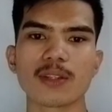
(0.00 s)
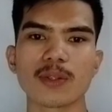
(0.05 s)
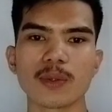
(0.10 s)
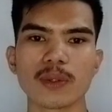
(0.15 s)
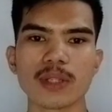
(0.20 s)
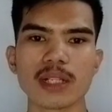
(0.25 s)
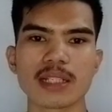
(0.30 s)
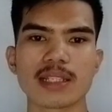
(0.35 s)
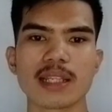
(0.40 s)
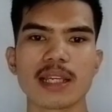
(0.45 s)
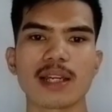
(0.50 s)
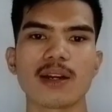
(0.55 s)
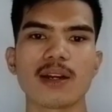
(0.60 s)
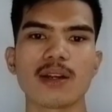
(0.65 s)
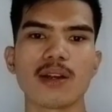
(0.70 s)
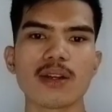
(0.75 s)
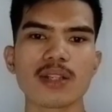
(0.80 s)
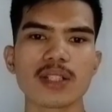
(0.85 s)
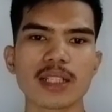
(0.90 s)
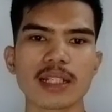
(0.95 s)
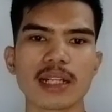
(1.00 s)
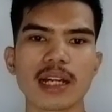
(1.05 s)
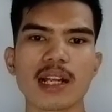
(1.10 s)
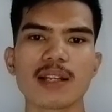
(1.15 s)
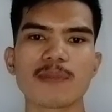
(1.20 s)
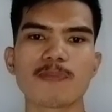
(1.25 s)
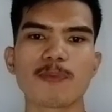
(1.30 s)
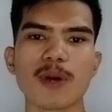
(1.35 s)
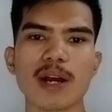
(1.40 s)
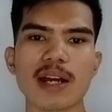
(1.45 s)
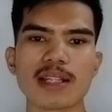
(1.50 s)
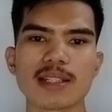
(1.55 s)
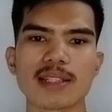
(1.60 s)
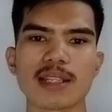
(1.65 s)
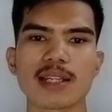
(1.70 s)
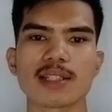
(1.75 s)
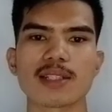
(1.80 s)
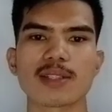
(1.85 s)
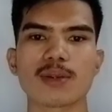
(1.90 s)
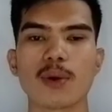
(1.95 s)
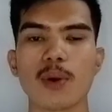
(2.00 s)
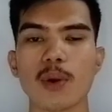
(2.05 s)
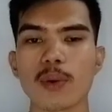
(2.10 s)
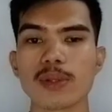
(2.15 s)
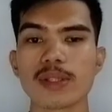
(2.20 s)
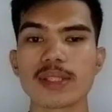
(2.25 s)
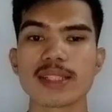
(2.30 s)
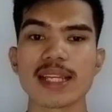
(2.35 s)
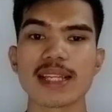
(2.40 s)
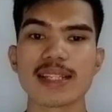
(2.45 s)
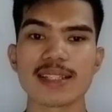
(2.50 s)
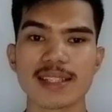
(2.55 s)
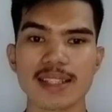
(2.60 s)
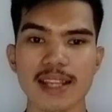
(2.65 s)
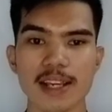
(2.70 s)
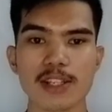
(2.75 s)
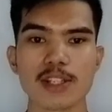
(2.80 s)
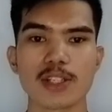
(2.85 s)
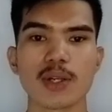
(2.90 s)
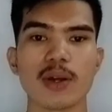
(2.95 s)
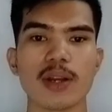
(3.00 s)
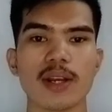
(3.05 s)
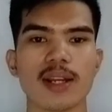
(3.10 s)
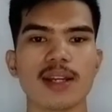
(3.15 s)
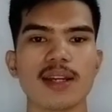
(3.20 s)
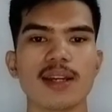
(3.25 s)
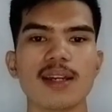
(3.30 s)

through the psychological process called sensation.